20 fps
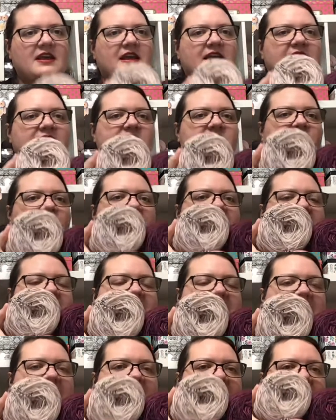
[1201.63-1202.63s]
and so I
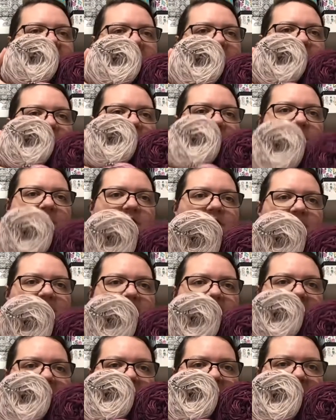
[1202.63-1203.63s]
did end up going with
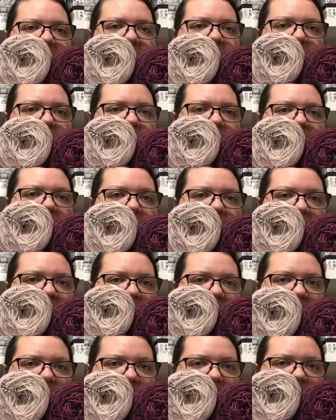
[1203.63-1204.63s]
this color
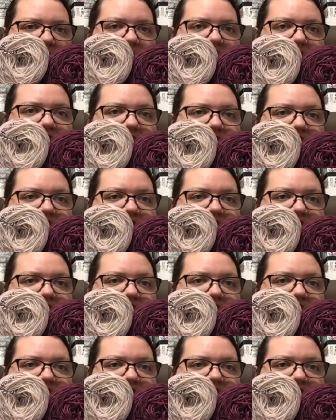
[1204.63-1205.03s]
combination.